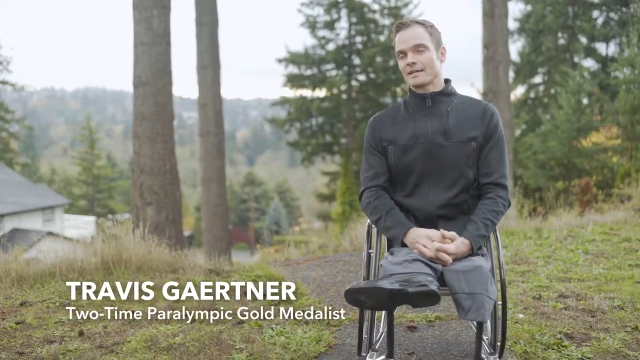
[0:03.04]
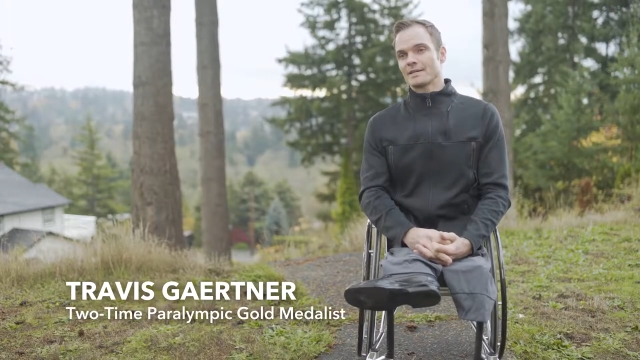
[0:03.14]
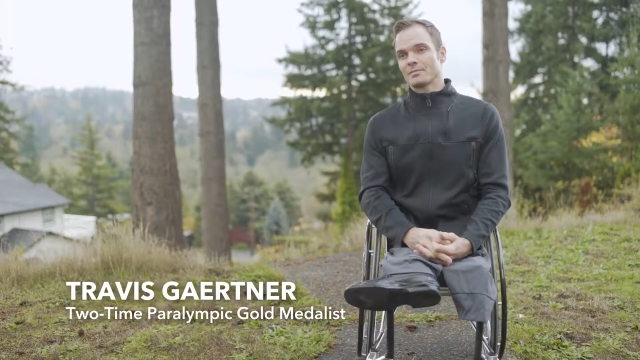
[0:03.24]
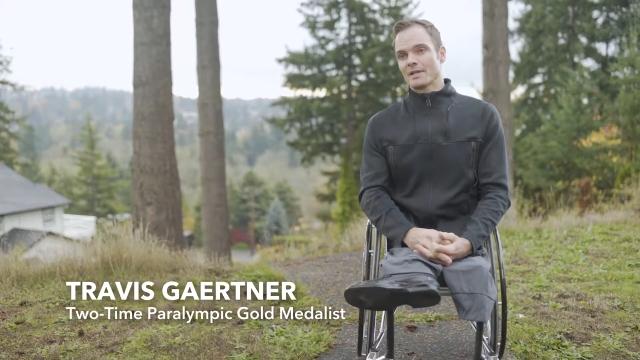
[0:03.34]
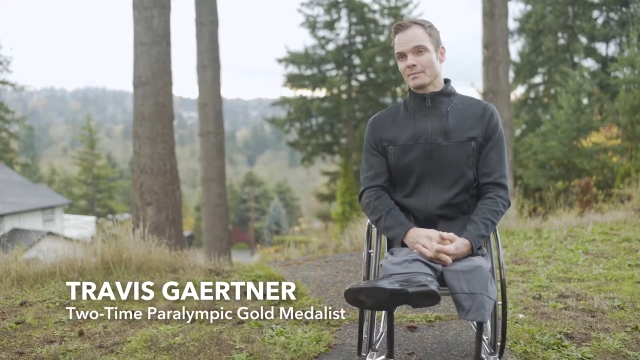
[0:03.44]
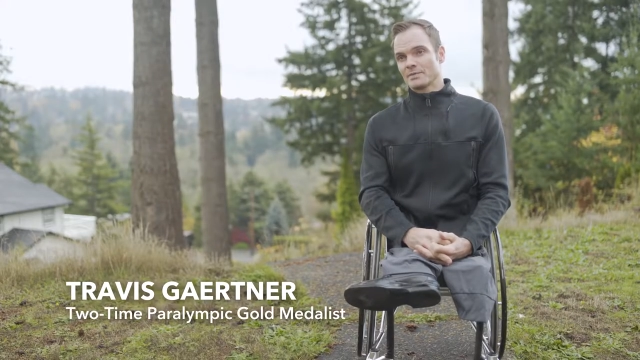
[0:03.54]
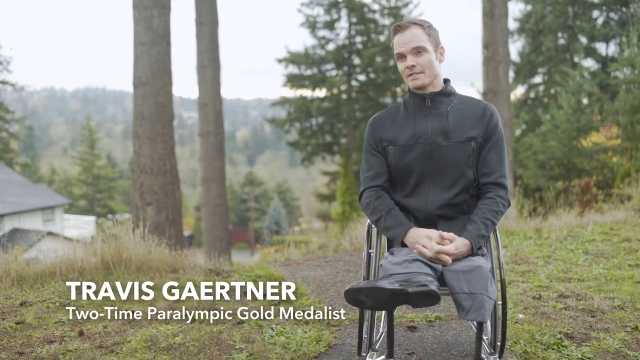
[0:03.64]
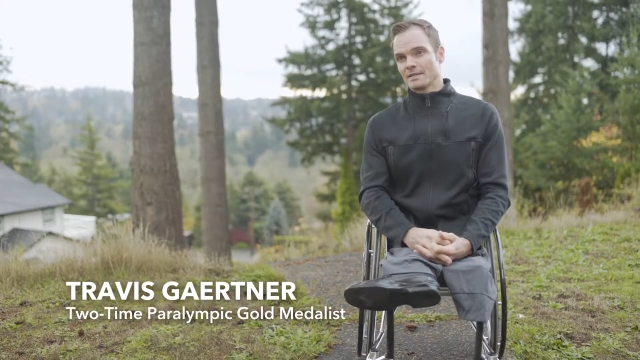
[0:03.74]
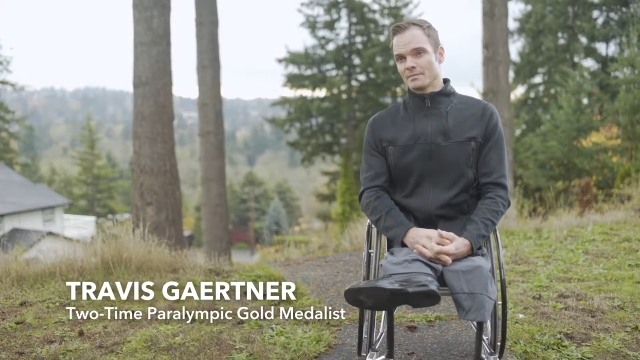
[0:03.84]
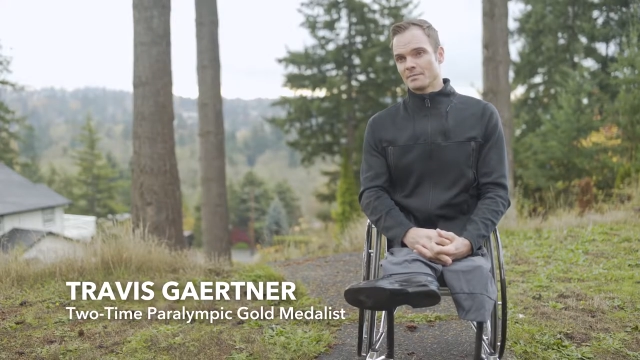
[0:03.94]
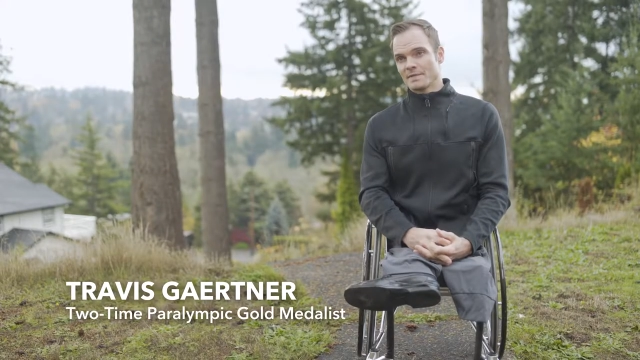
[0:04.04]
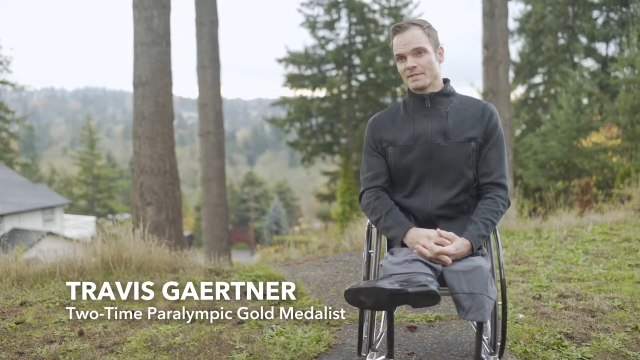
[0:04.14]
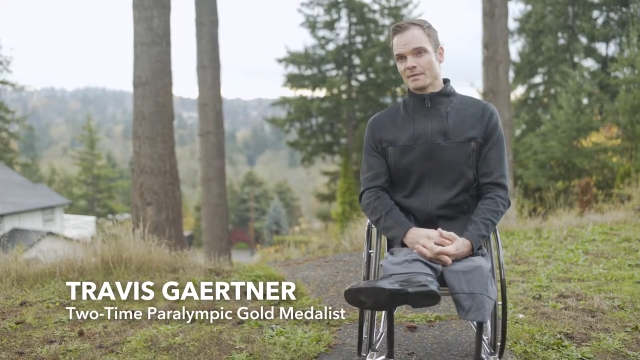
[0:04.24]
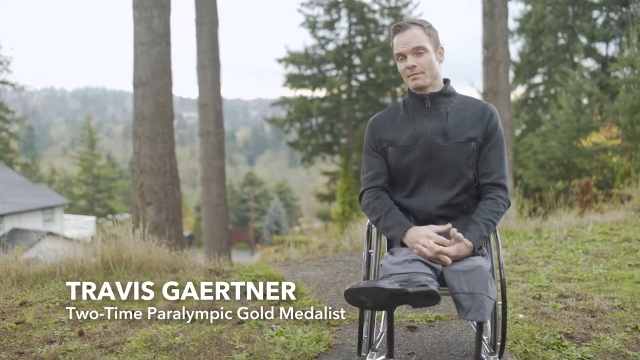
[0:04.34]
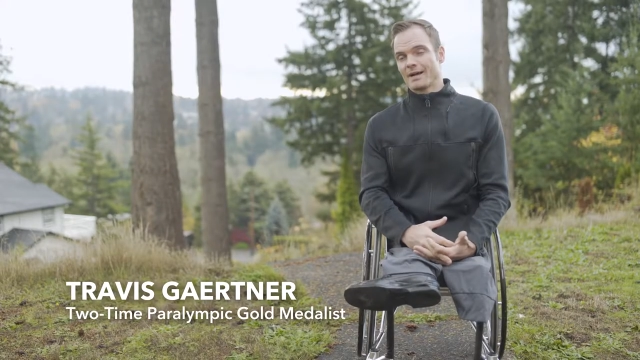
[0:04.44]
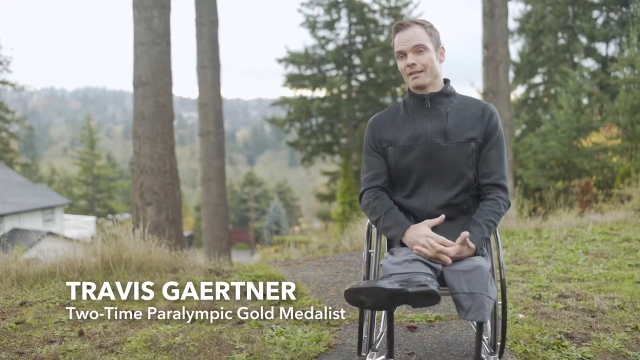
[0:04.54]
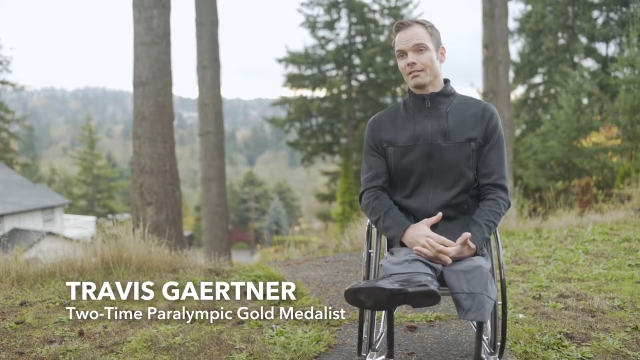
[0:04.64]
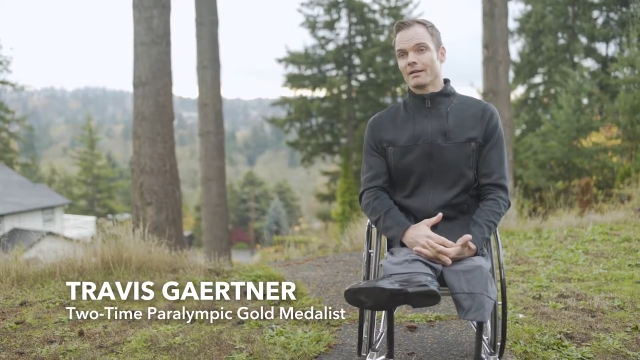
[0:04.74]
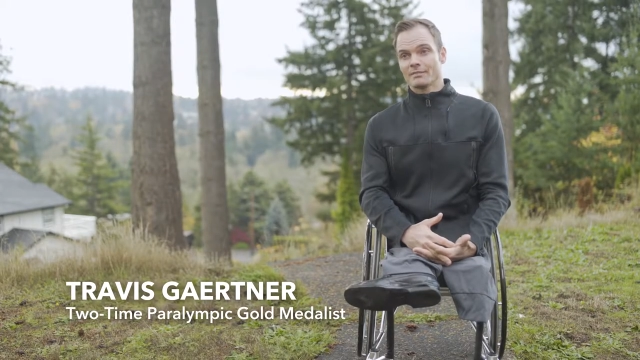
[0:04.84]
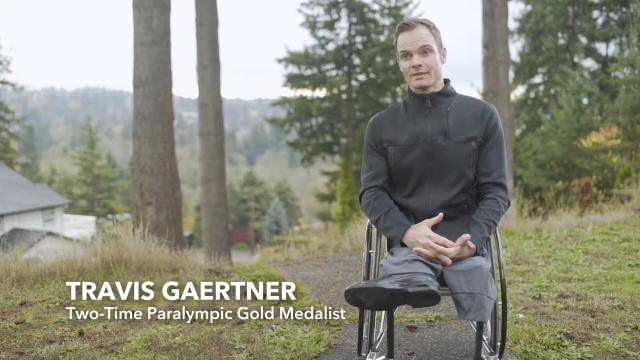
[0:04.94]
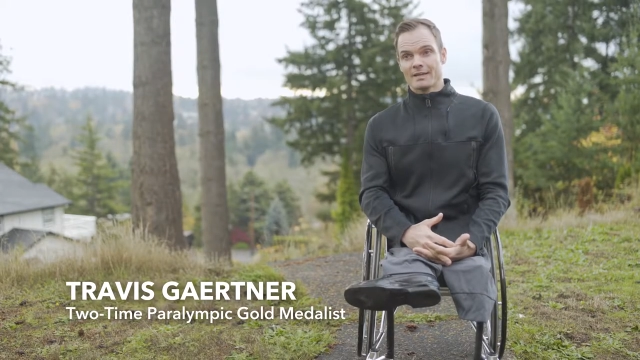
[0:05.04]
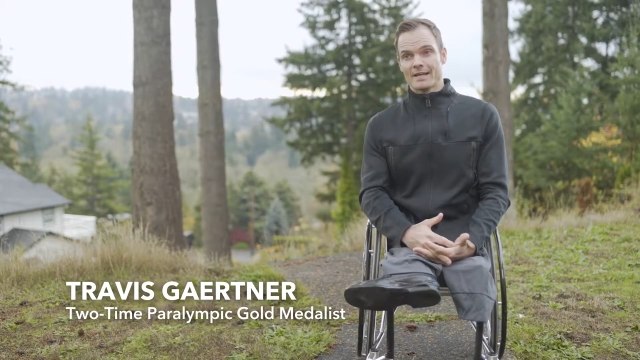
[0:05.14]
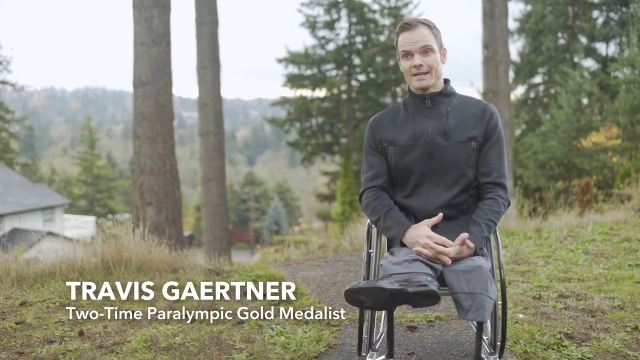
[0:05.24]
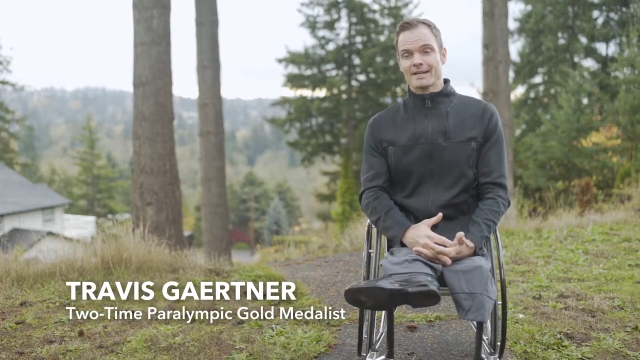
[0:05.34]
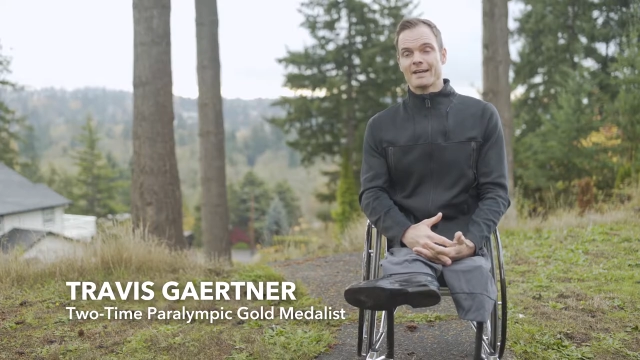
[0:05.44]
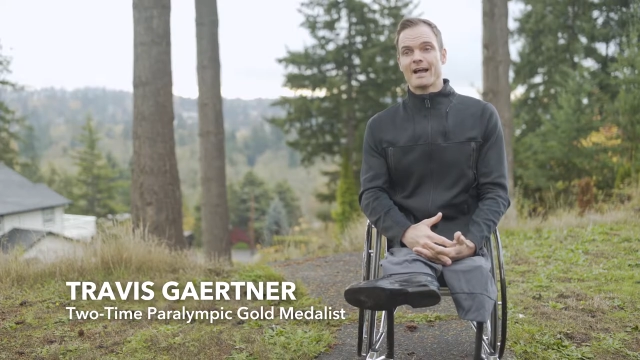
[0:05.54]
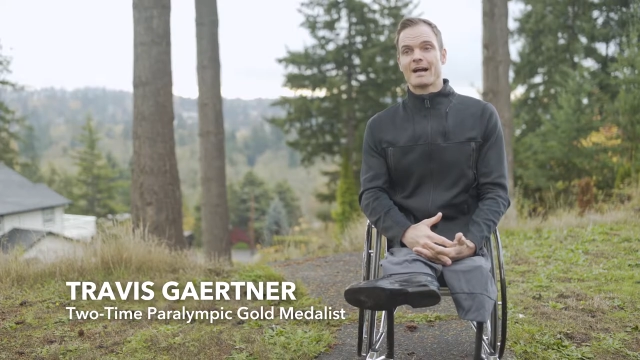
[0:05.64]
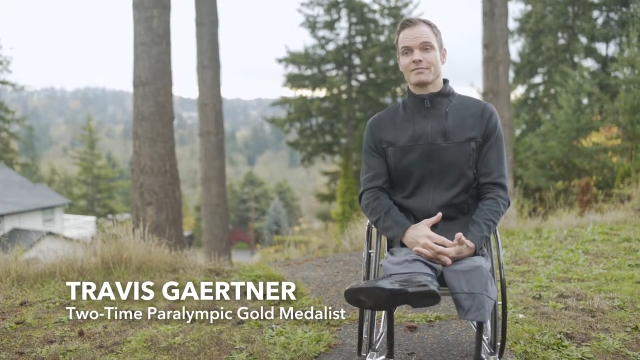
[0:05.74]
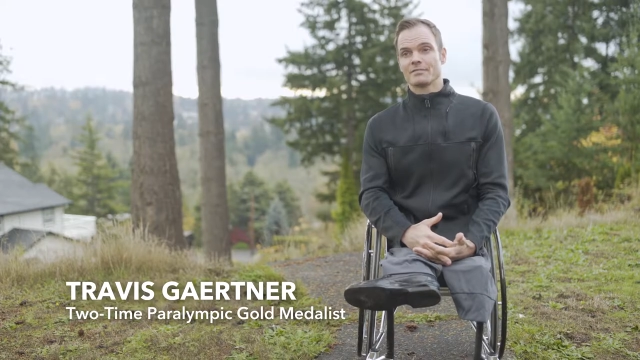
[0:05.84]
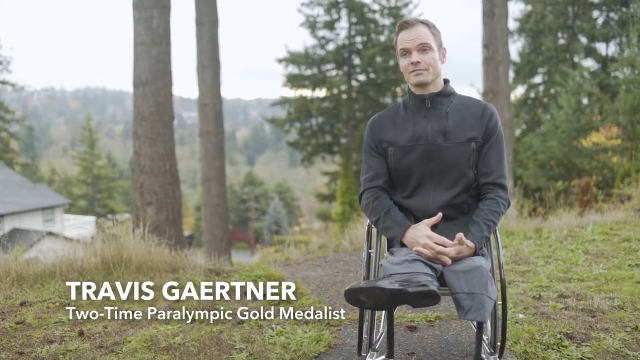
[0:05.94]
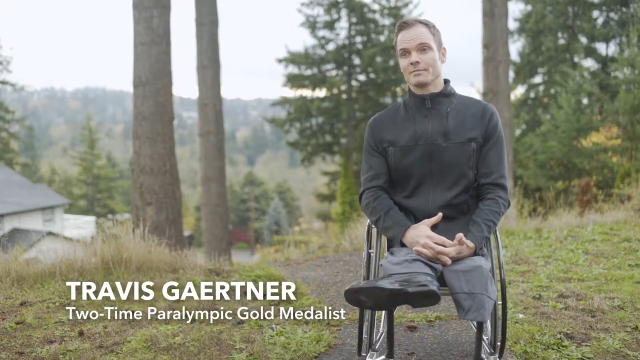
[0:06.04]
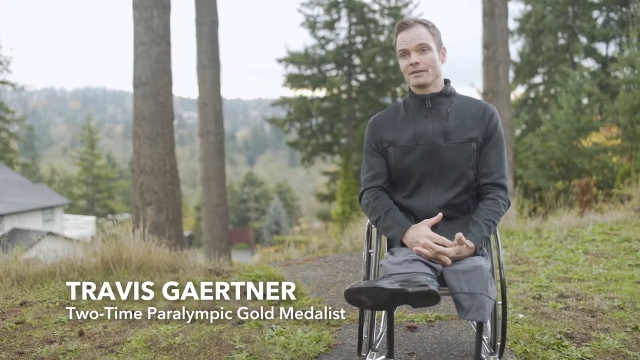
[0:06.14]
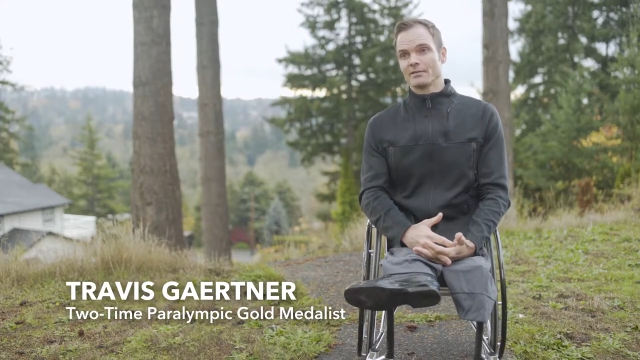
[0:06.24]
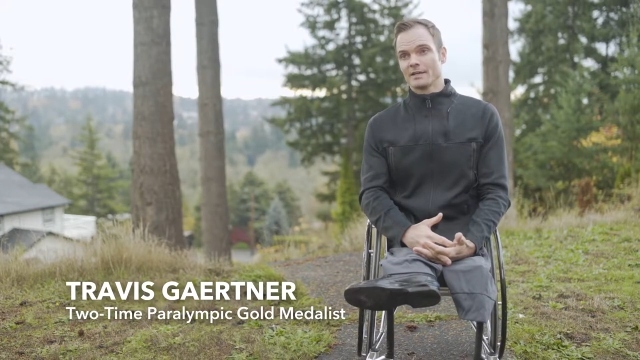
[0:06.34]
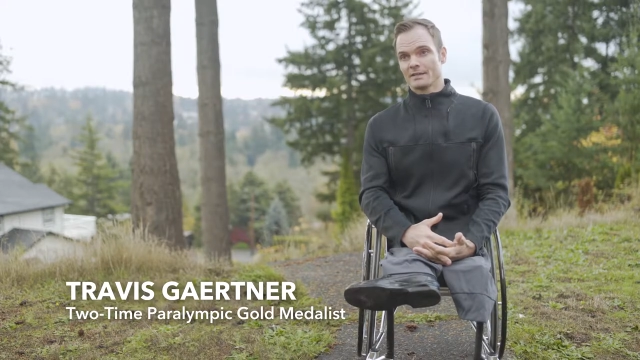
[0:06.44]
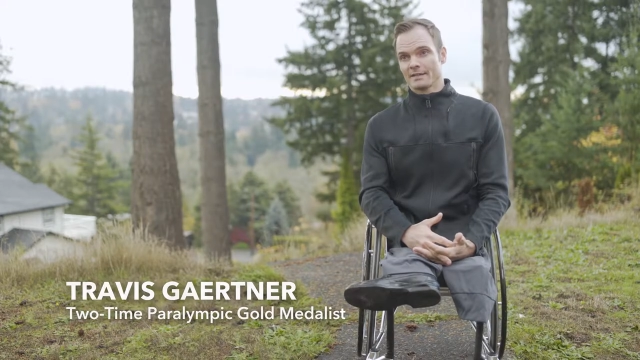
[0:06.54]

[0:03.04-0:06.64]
a double amputee, missing my left leg and half of my right